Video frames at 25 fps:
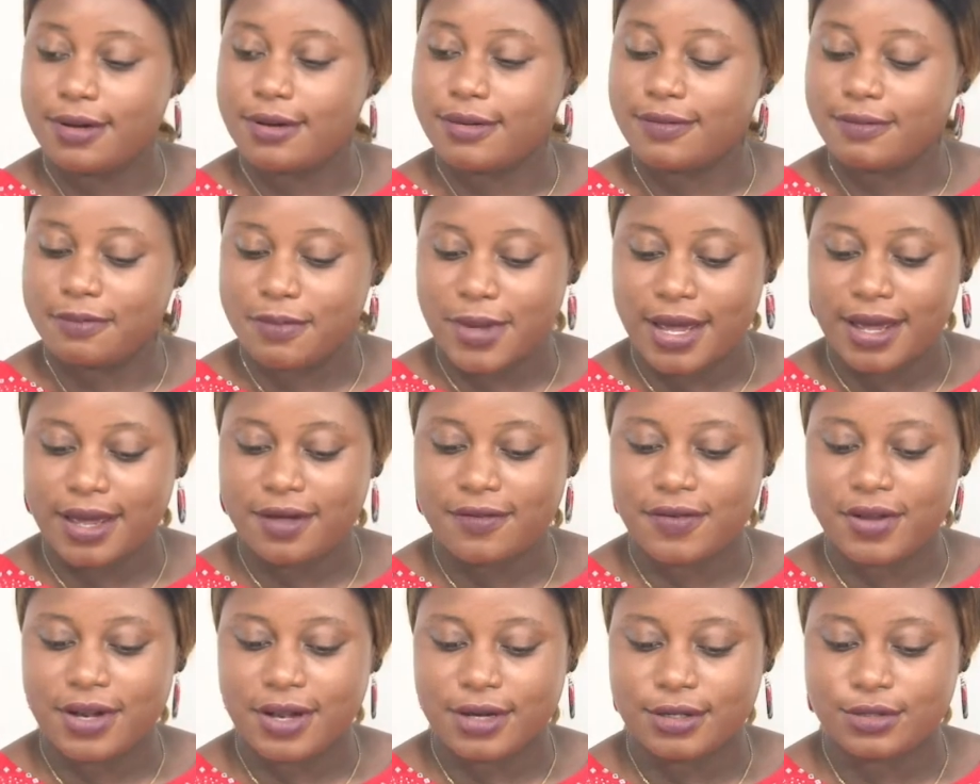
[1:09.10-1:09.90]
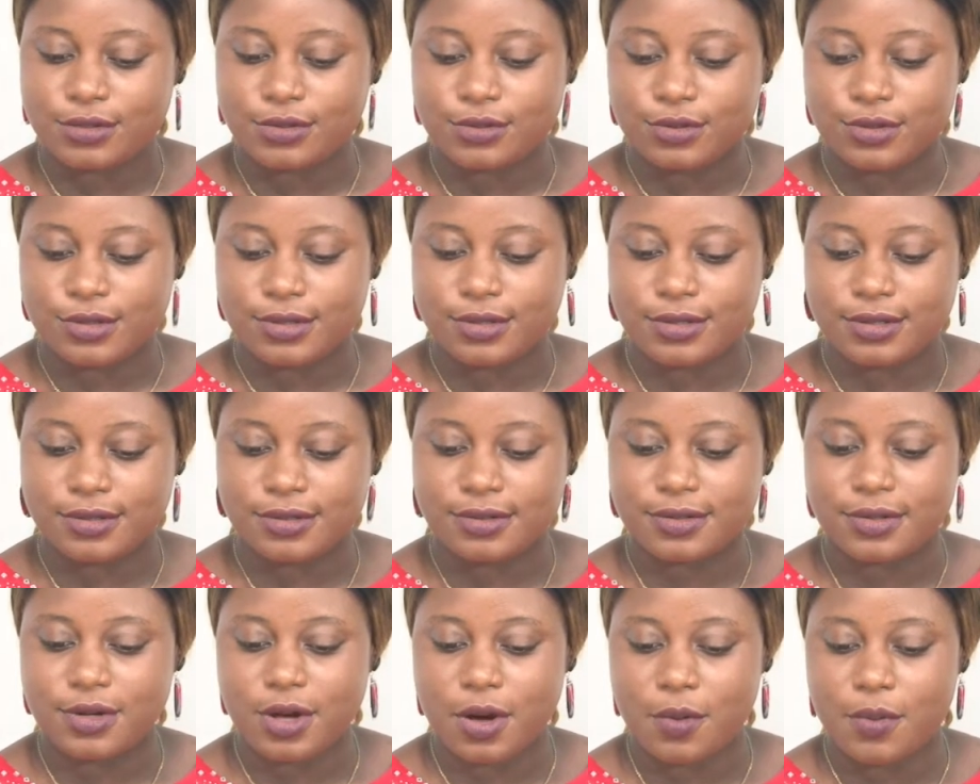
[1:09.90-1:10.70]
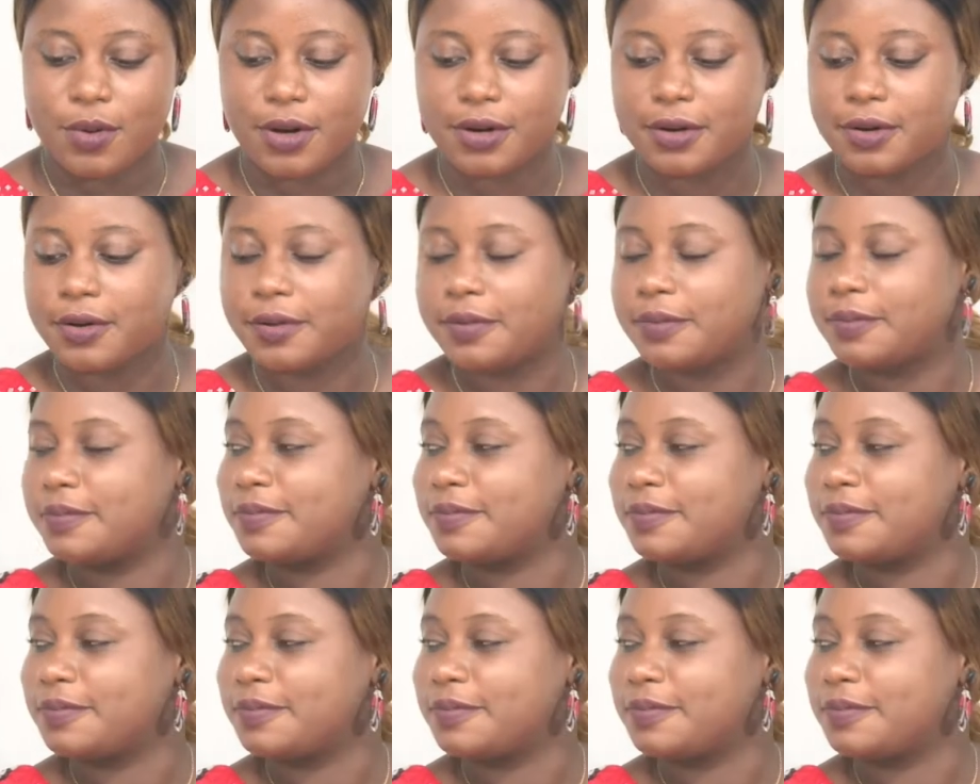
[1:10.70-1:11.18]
Mange Venashus, you're welcome.